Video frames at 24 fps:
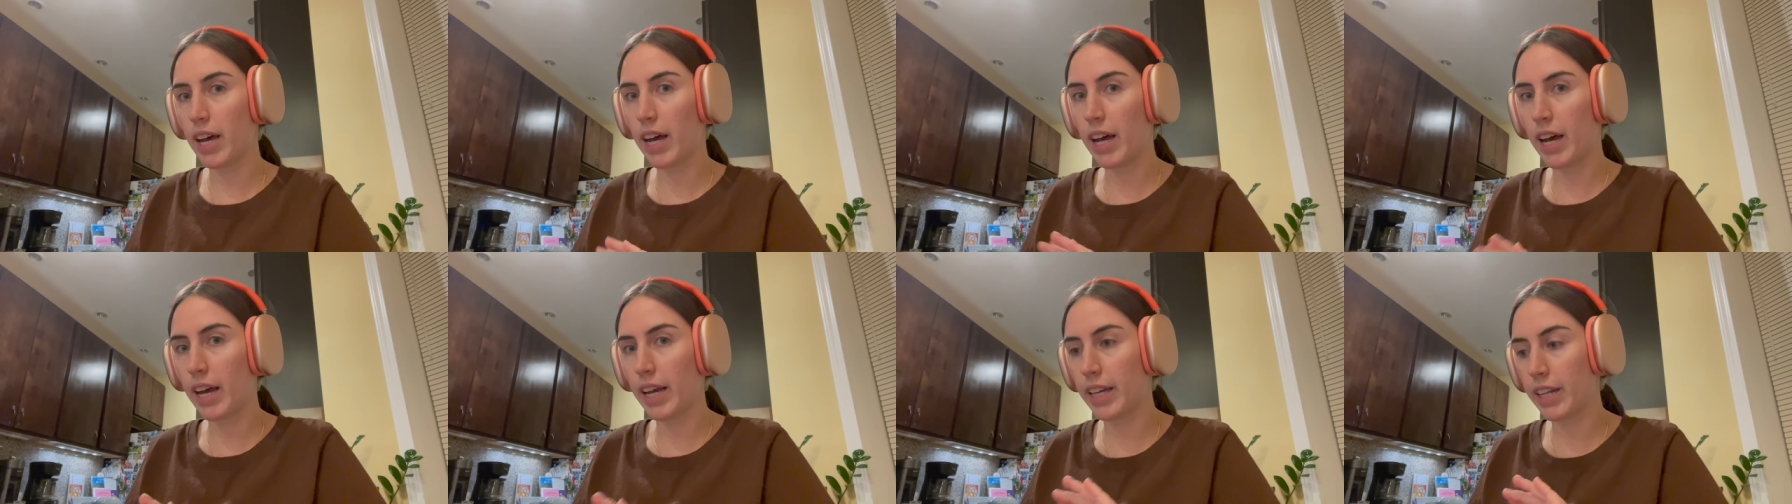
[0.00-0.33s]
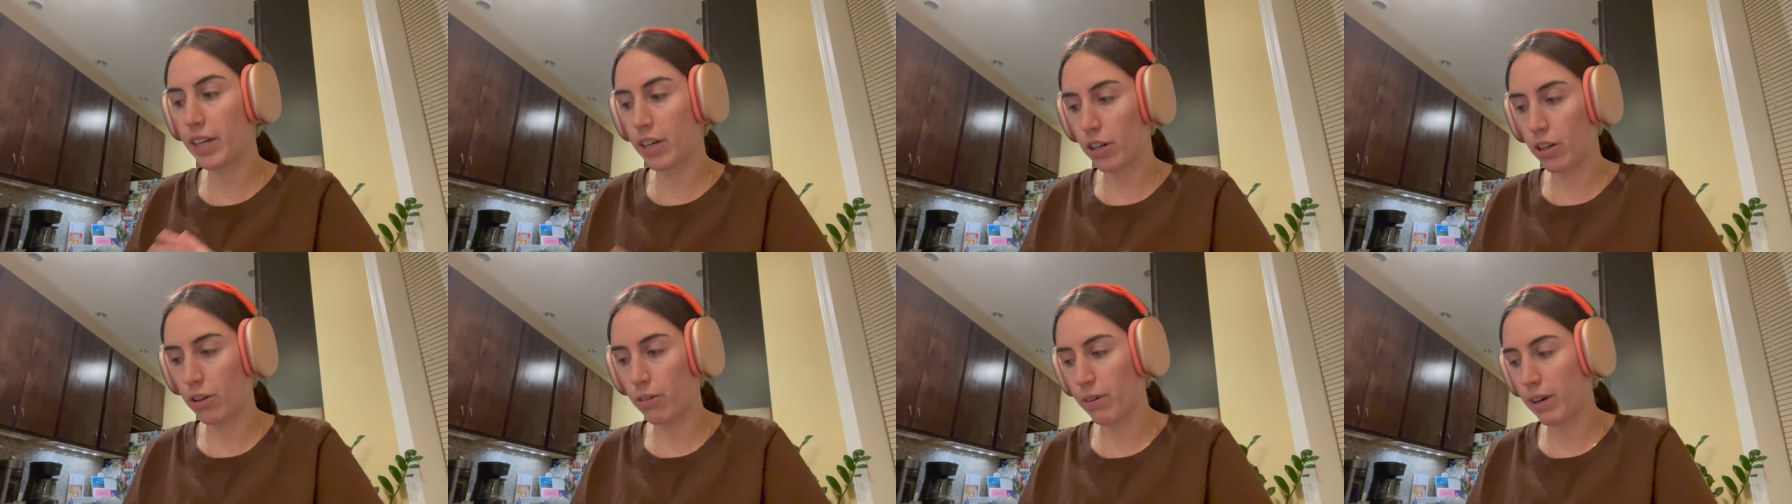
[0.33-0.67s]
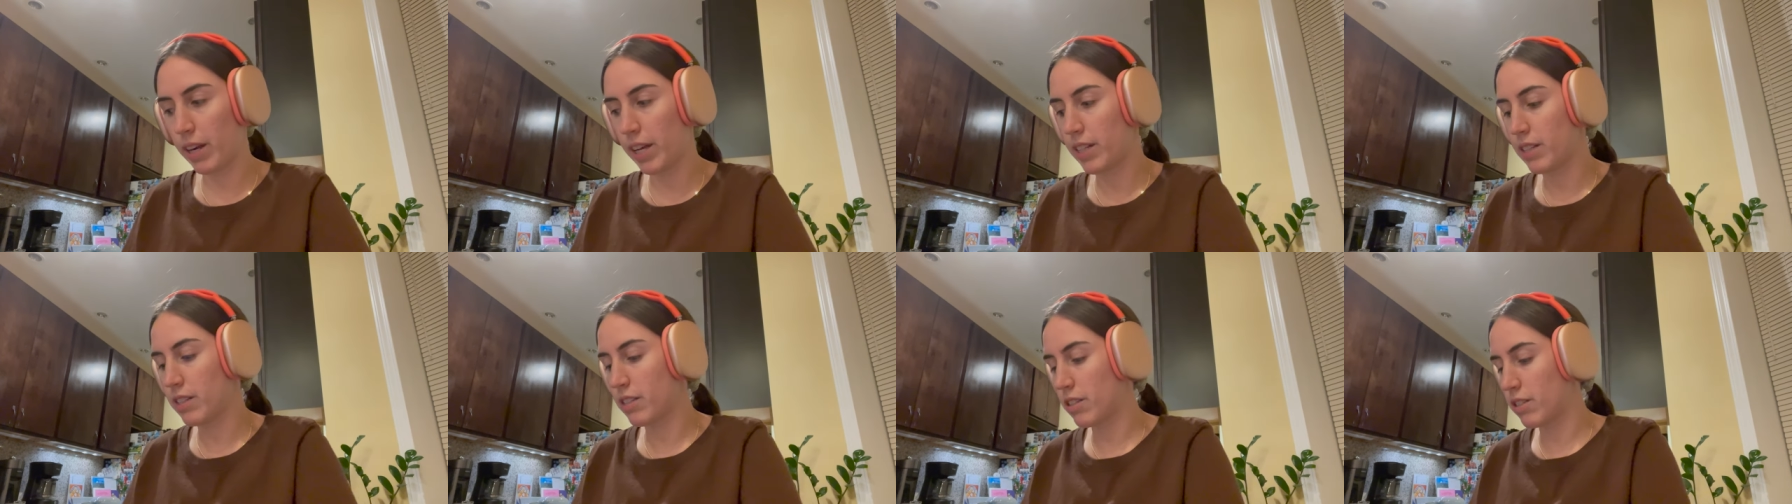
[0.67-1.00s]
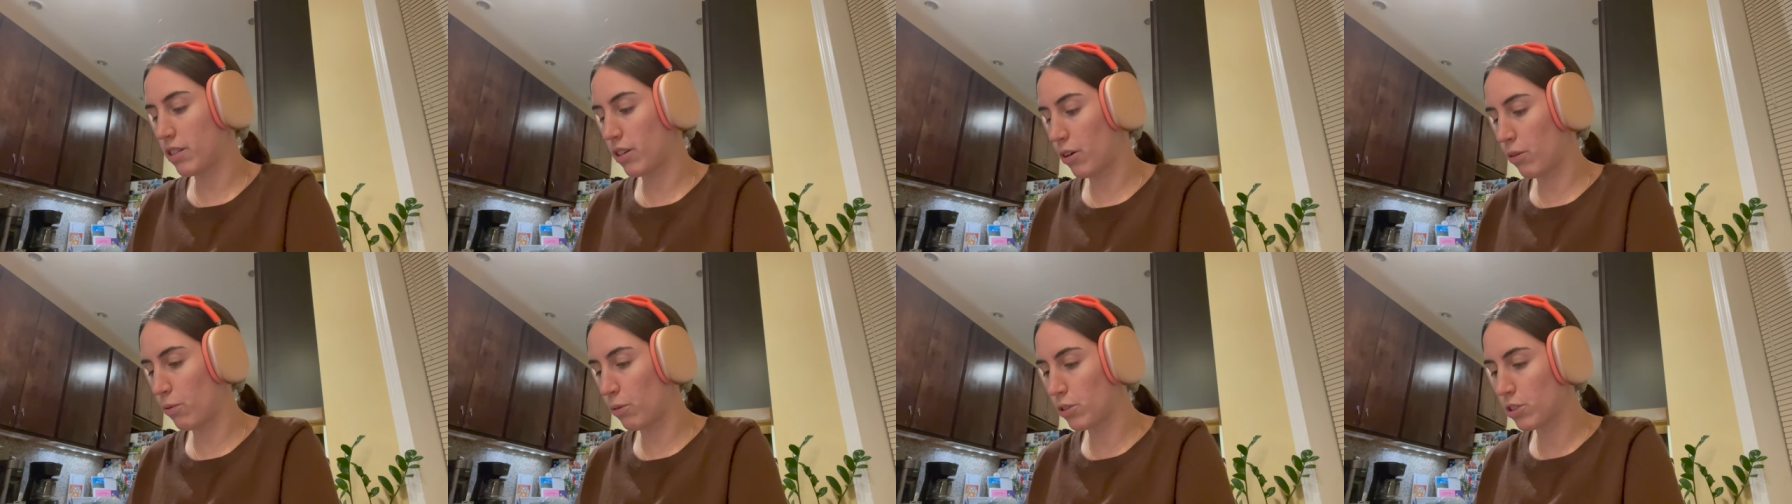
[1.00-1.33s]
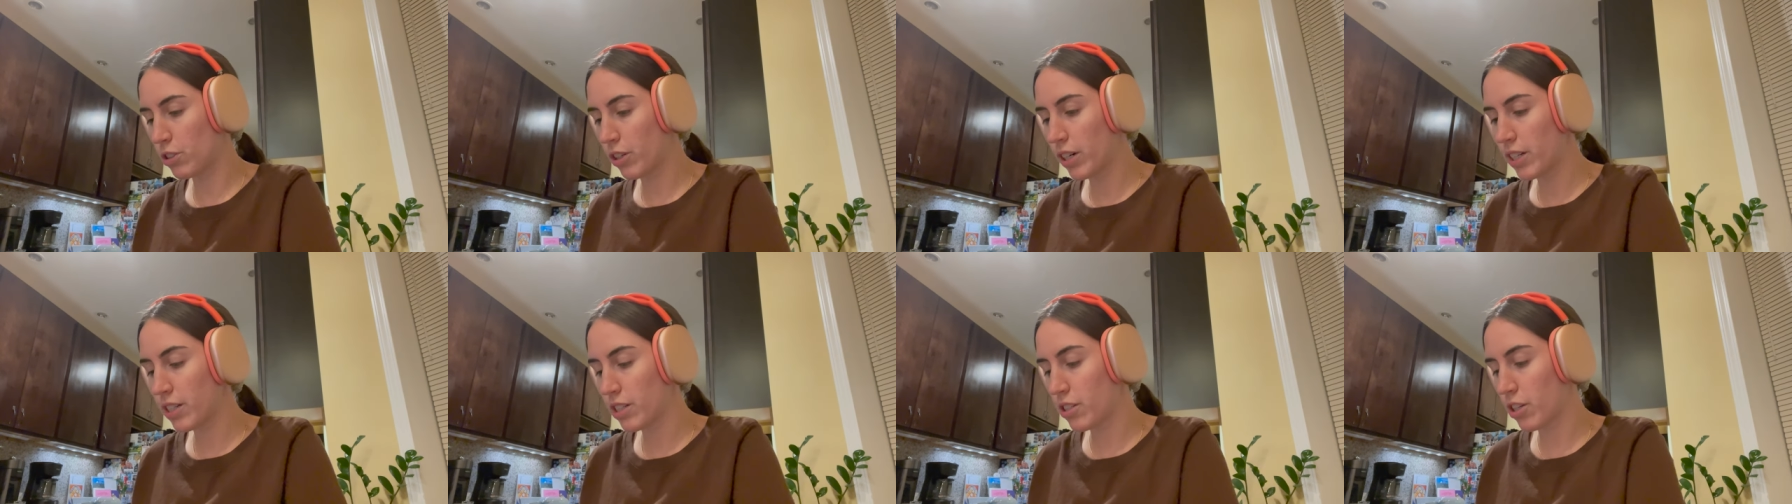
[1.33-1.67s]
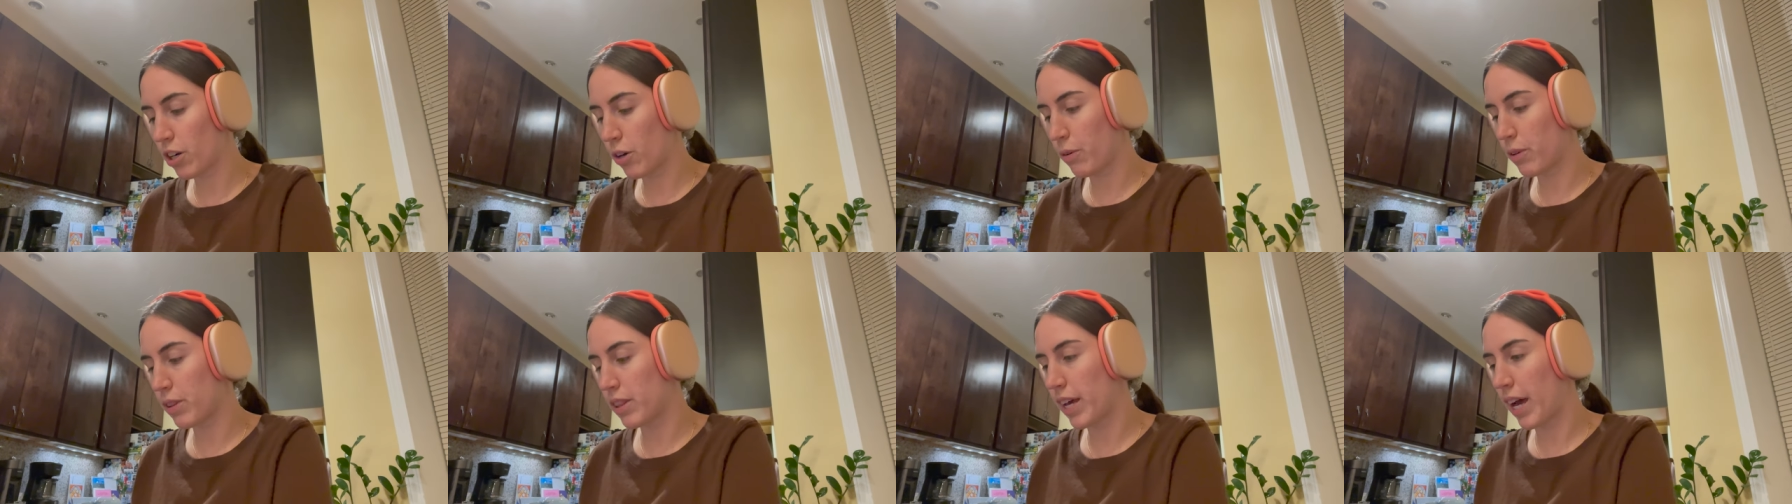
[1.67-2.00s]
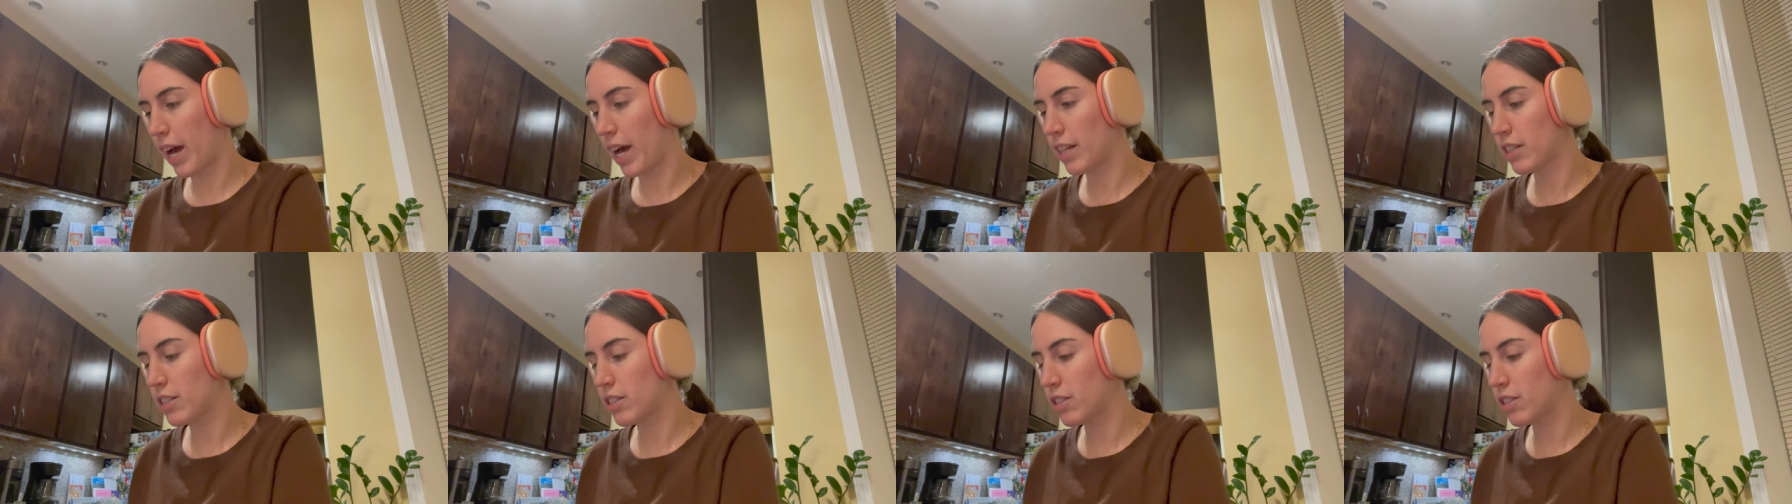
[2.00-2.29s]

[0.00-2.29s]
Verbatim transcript: I get it all right. So we'll try to start with that.